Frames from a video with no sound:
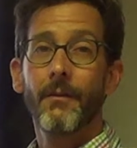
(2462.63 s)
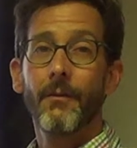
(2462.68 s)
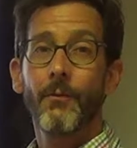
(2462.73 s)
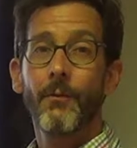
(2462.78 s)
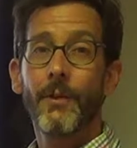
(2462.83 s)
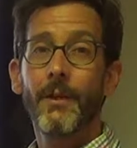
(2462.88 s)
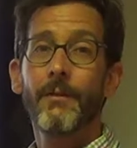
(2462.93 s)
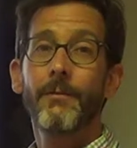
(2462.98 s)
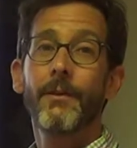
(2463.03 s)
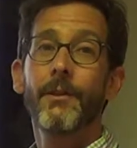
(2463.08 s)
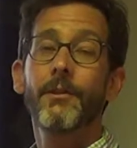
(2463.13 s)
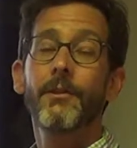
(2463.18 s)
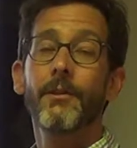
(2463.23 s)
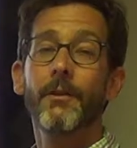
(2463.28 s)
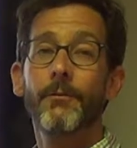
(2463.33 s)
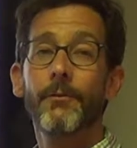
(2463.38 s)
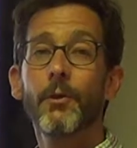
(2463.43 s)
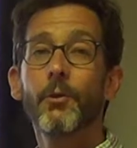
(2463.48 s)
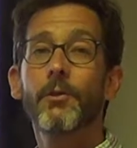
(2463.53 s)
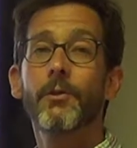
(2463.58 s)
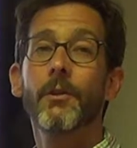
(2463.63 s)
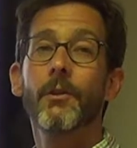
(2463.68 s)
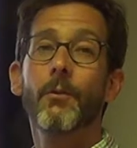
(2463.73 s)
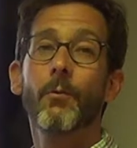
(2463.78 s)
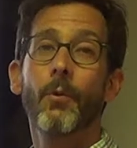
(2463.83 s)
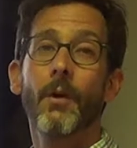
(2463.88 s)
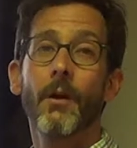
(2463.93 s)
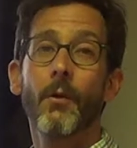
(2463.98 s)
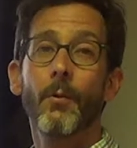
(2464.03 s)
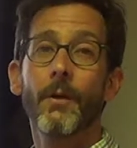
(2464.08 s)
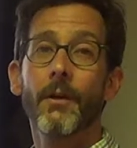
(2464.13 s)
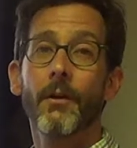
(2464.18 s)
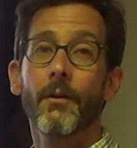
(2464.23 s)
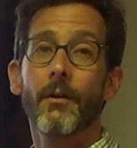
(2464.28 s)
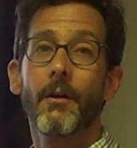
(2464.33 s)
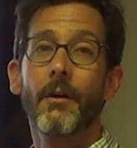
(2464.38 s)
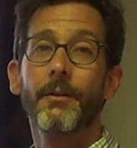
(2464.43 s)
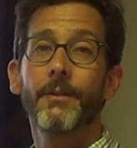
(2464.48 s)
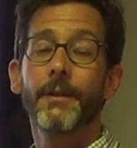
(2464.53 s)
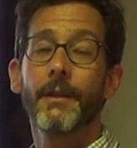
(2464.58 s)
We envision a future where we are
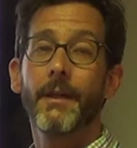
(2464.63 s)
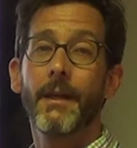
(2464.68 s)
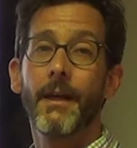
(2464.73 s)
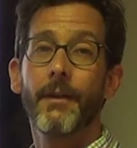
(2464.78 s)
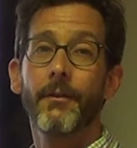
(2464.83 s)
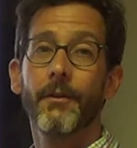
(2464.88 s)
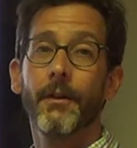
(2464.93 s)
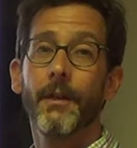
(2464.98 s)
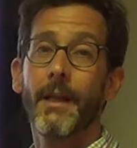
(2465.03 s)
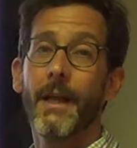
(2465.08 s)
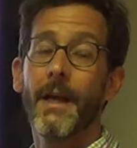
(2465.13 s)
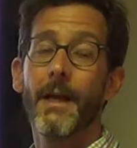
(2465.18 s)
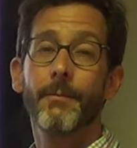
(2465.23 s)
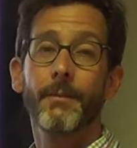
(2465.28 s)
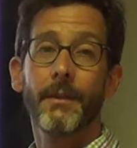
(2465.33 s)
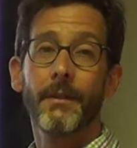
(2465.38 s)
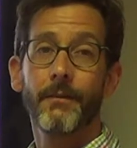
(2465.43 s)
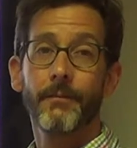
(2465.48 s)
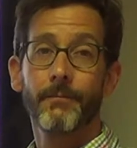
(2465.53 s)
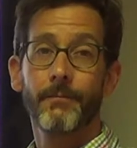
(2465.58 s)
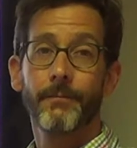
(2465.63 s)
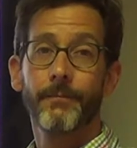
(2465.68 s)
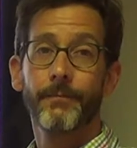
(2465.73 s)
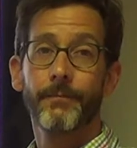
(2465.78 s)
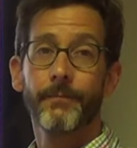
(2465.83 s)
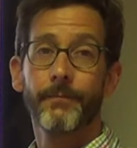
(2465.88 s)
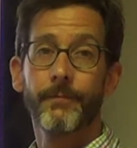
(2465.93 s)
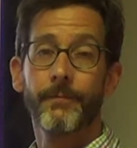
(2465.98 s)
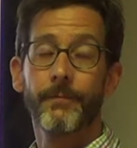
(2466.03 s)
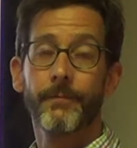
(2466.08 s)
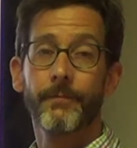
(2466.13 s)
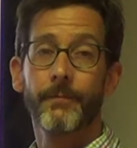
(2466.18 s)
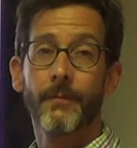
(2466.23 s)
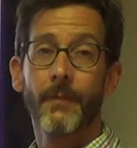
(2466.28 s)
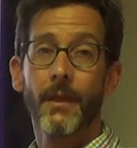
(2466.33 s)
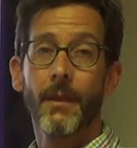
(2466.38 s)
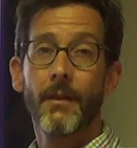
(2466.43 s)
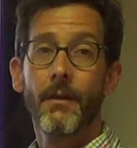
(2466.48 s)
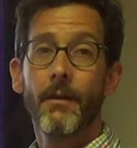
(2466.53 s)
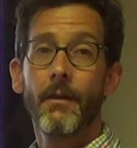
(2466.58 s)
all together and happy.
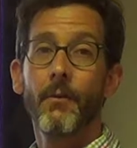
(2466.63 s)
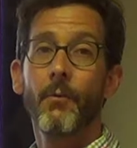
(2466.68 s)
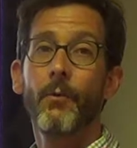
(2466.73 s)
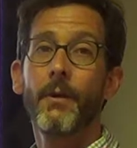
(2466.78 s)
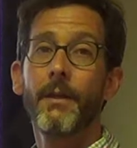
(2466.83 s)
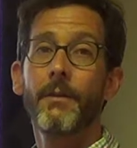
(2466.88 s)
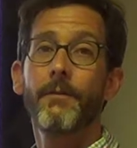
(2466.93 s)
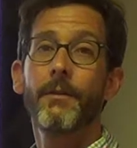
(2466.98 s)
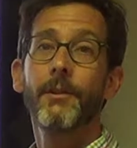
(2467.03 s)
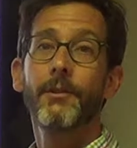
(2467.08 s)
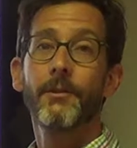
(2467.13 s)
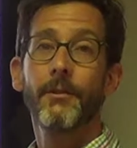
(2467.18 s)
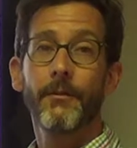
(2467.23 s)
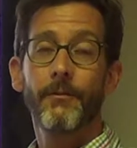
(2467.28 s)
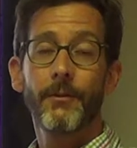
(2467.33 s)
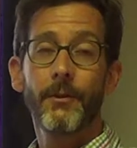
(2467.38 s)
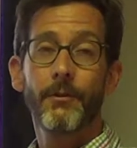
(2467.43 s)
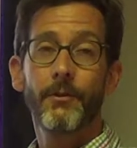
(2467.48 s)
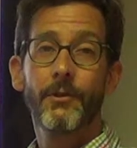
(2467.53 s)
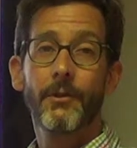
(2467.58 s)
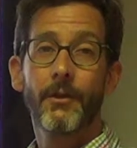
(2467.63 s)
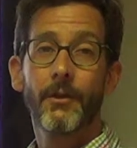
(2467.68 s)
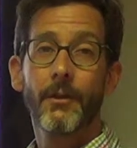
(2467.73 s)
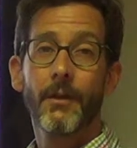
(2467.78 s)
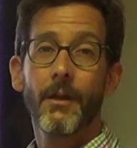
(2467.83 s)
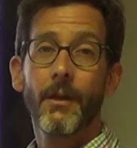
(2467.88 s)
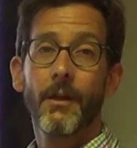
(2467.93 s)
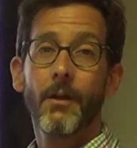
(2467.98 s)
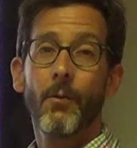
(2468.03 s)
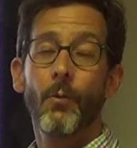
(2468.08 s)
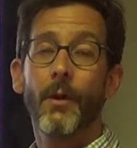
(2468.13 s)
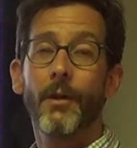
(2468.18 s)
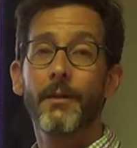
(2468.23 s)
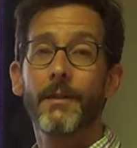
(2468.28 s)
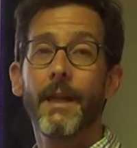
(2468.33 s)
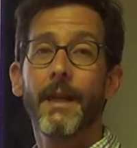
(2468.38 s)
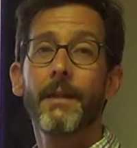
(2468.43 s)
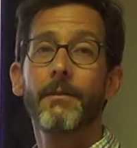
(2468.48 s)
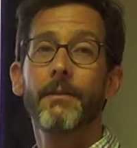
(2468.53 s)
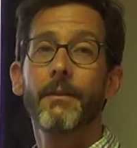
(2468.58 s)
We envision a future where
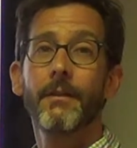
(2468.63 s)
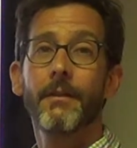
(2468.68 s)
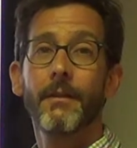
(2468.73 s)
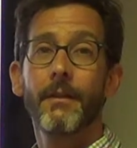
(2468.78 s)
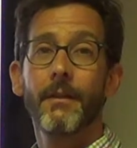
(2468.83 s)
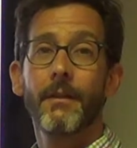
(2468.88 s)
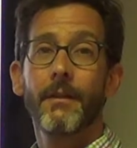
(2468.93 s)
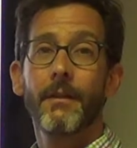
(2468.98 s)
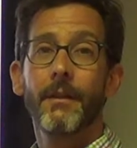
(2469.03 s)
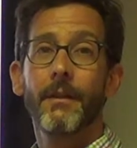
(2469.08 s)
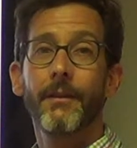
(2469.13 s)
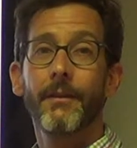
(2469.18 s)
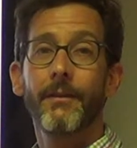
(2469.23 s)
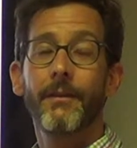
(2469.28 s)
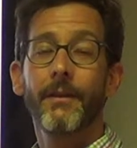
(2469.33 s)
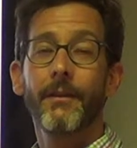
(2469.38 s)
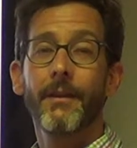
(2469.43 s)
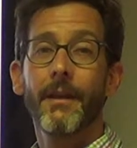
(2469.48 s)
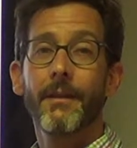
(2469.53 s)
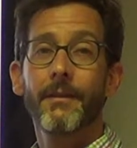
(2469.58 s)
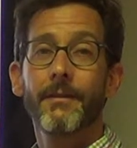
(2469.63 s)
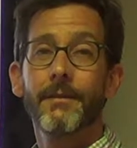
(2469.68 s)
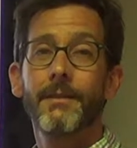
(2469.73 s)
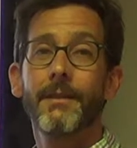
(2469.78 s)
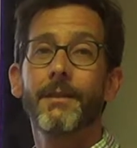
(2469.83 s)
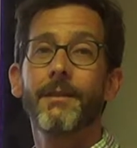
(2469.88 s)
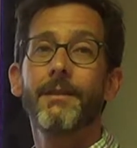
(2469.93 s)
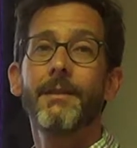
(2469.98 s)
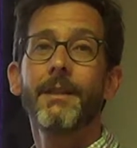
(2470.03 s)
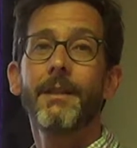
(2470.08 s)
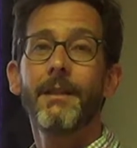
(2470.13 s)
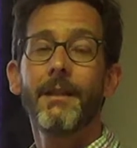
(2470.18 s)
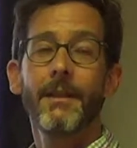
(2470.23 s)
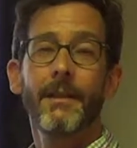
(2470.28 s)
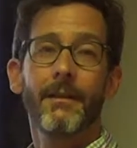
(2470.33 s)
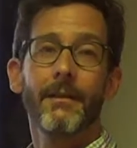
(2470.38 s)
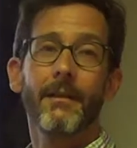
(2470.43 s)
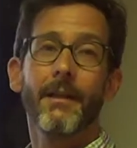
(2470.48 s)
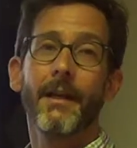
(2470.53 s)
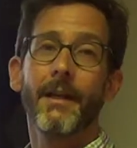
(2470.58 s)
David is succeeding
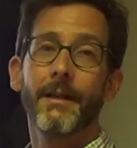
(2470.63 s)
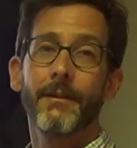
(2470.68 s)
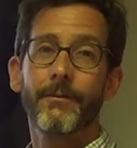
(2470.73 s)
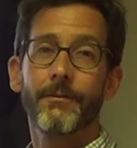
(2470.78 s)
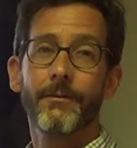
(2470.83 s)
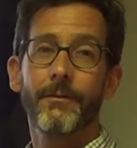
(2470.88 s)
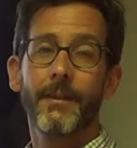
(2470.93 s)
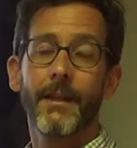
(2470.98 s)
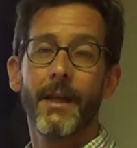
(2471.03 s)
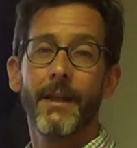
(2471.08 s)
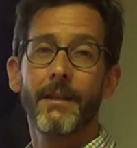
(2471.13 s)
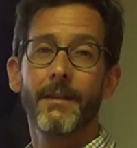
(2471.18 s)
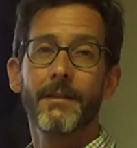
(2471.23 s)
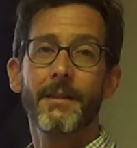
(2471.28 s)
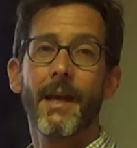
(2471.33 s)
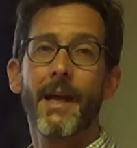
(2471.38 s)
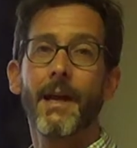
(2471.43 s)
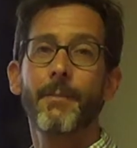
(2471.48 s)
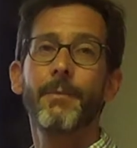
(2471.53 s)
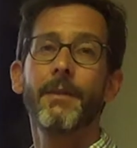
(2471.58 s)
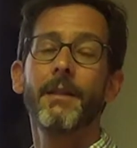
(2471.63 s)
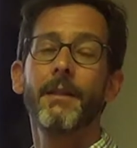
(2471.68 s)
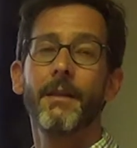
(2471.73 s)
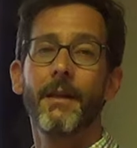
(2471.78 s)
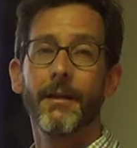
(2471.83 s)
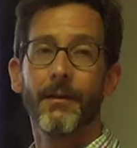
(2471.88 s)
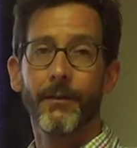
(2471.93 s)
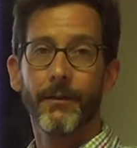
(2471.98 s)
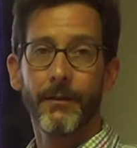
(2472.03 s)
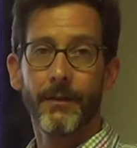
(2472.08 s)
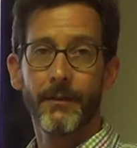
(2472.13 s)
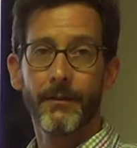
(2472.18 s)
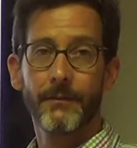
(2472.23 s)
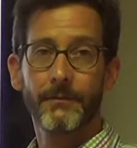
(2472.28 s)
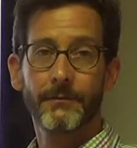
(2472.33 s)
in life and is happy and healthy.